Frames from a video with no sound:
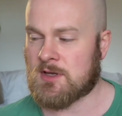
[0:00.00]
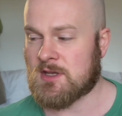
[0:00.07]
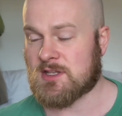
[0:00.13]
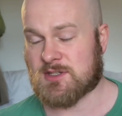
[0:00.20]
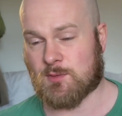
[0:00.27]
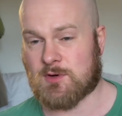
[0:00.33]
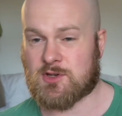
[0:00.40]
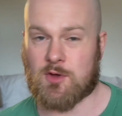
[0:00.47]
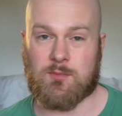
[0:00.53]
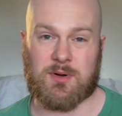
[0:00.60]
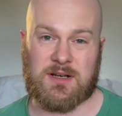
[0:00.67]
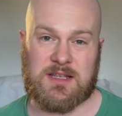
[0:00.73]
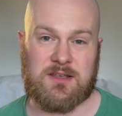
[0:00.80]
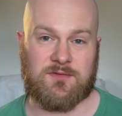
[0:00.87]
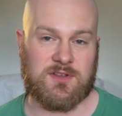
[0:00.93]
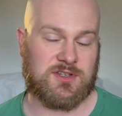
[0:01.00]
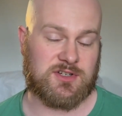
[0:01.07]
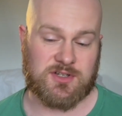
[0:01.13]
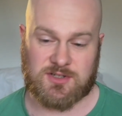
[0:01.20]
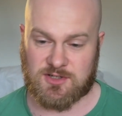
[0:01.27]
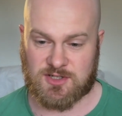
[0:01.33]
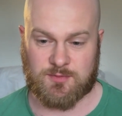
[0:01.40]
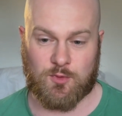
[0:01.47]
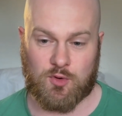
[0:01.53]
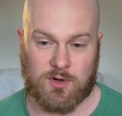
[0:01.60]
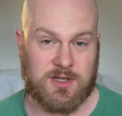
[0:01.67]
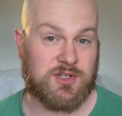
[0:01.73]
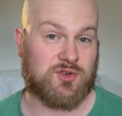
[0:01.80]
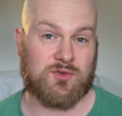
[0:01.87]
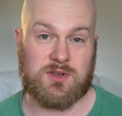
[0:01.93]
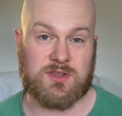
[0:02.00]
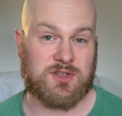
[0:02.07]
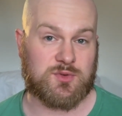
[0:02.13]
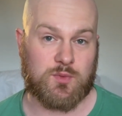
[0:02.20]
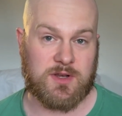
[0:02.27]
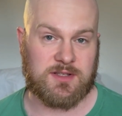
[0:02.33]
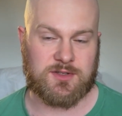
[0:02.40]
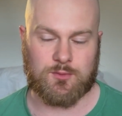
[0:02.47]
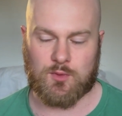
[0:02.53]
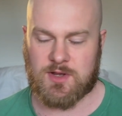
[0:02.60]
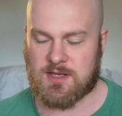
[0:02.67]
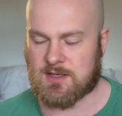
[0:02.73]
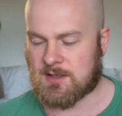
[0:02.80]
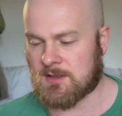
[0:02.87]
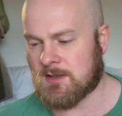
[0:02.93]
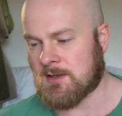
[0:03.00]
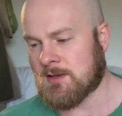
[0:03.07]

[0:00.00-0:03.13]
So I don't believe it's just a small injury that's week to week.